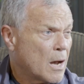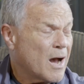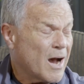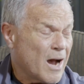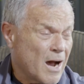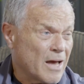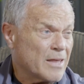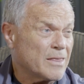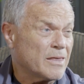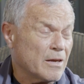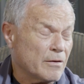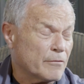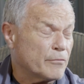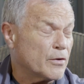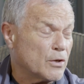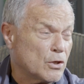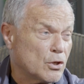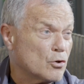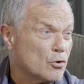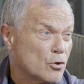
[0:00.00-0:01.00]
I think for
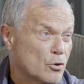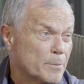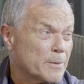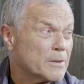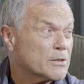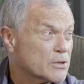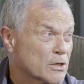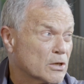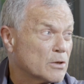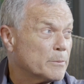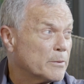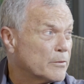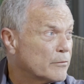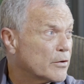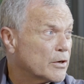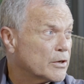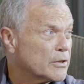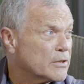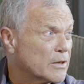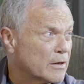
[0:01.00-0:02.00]
Europe, it's going to be
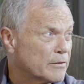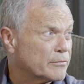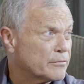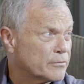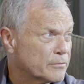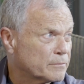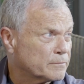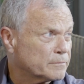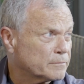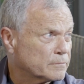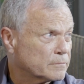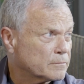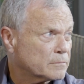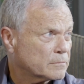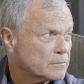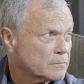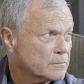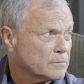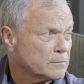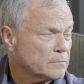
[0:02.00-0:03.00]
very tough.
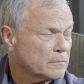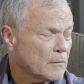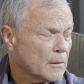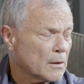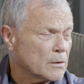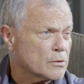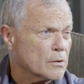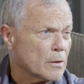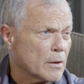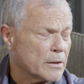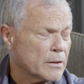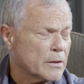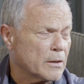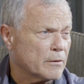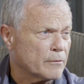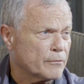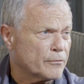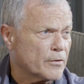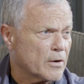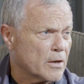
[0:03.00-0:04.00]
So I
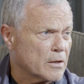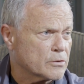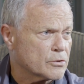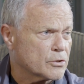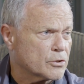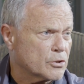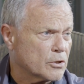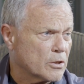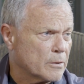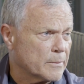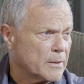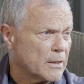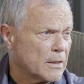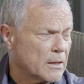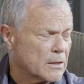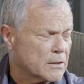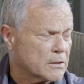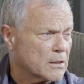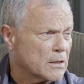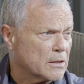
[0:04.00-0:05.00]
think France, Germany,
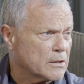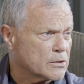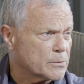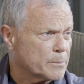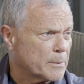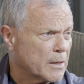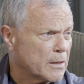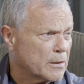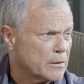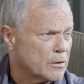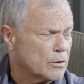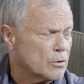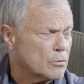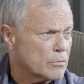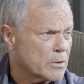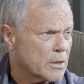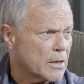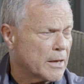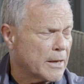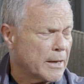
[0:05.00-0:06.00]
Italy, Spain, the
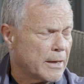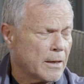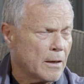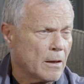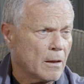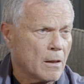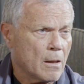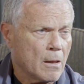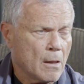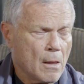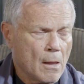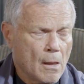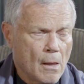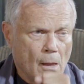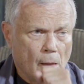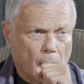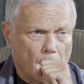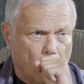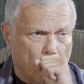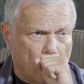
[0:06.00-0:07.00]
UK,
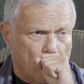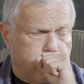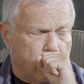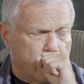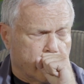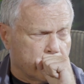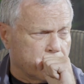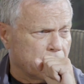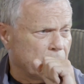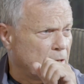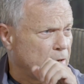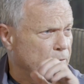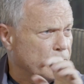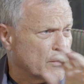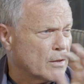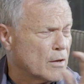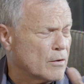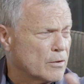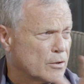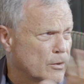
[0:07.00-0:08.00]

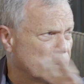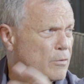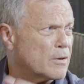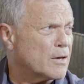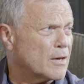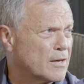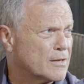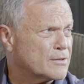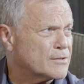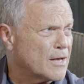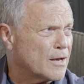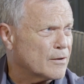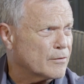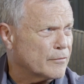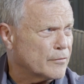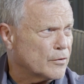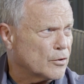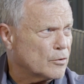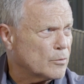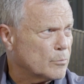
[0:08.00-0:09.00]
even though the UK is out
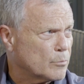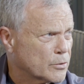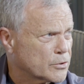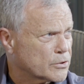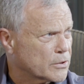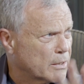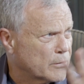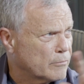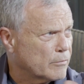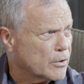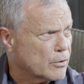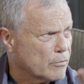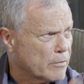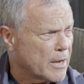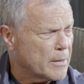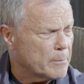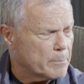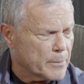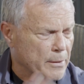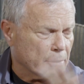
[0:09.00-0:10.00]
of Europe, which I
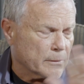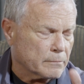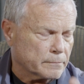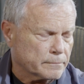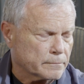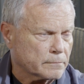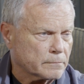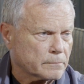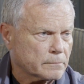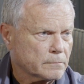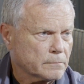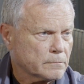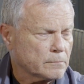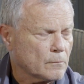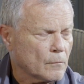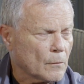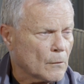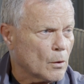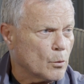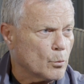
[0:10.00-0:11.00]
regret, but
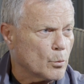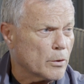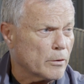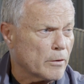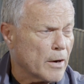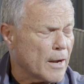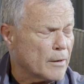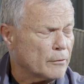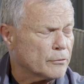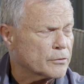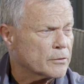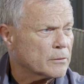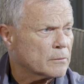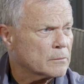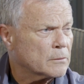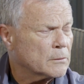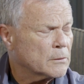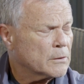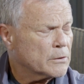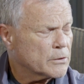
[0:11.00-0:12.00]
we're out,
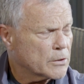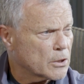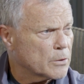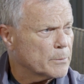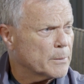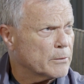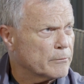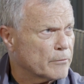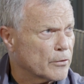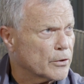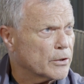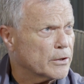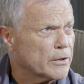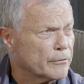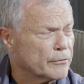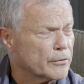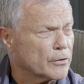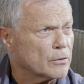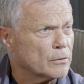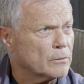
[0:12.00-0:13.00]
going to be very
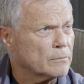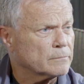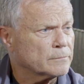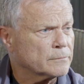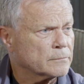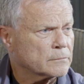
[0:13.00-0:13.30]
difficult.